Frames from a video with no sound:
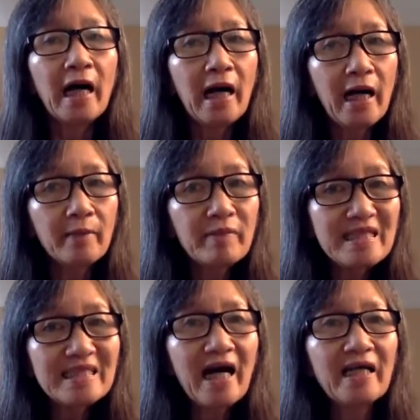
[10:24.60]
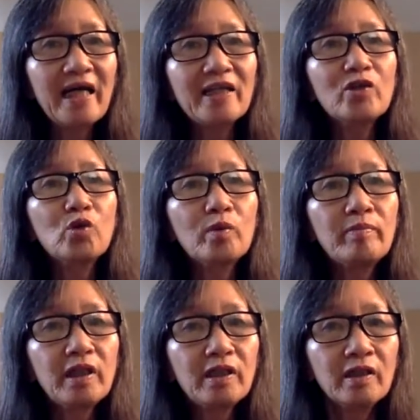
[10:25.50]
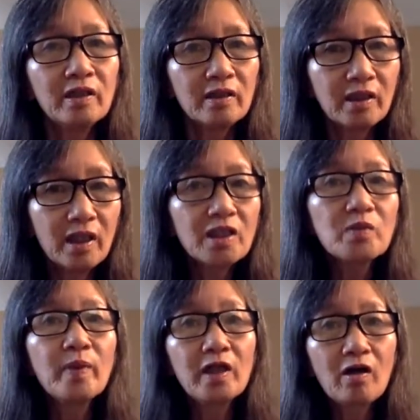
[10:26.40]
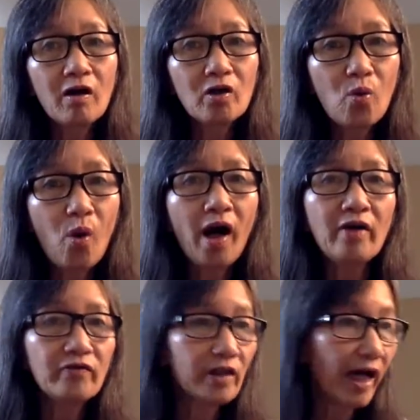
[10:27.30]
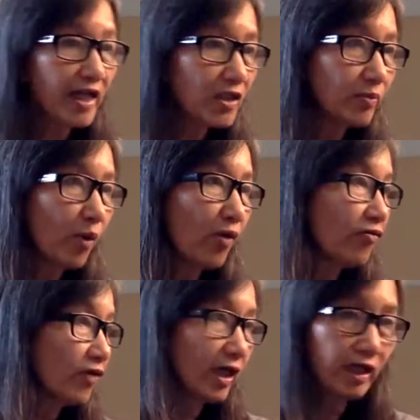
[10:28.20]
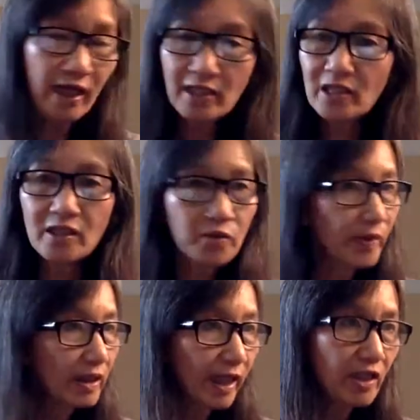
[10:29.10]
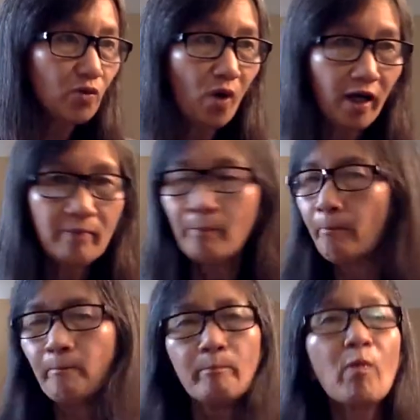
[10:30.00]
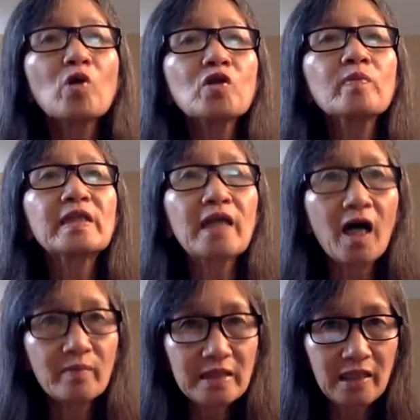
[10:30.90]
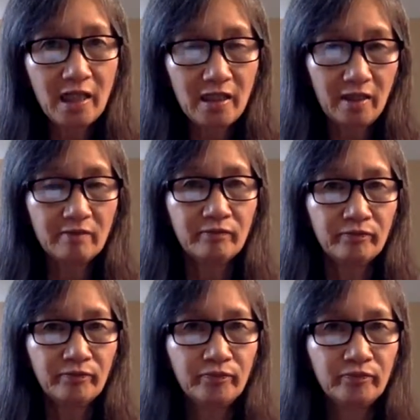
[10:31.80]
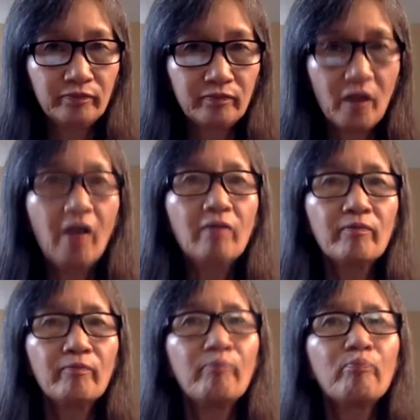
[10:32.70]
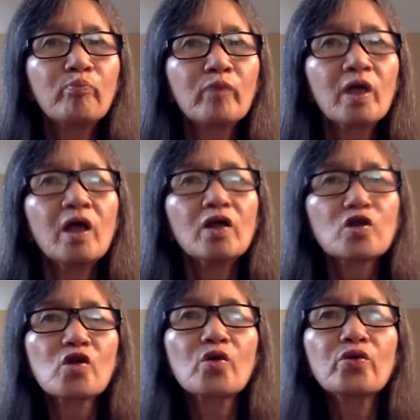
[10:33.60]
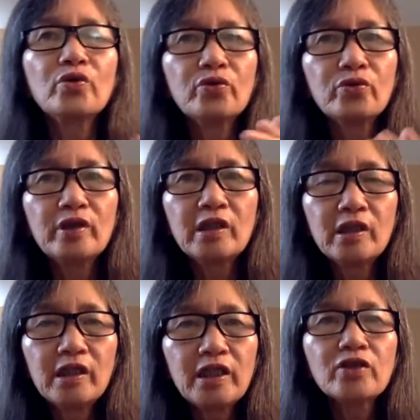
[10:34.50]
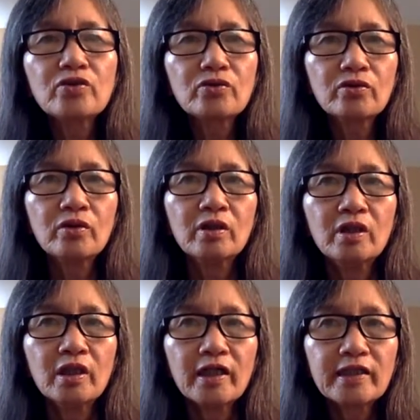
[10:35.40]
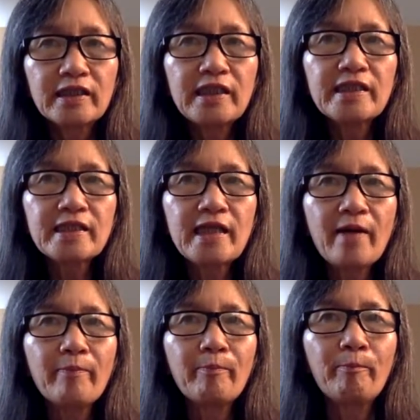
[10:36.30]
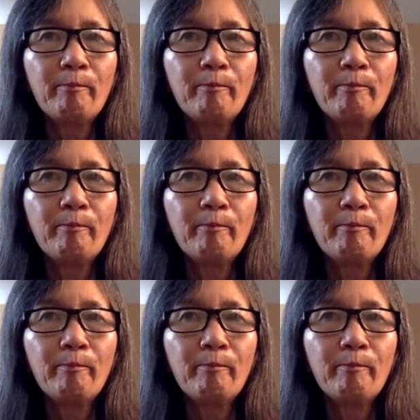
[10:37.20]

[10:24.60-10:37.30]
and beside that, it could be the husband or the wife, the ex-boyfriend, ex-husband, ex-wife. Most of the time, it's like that. Yeah. So you need to teach them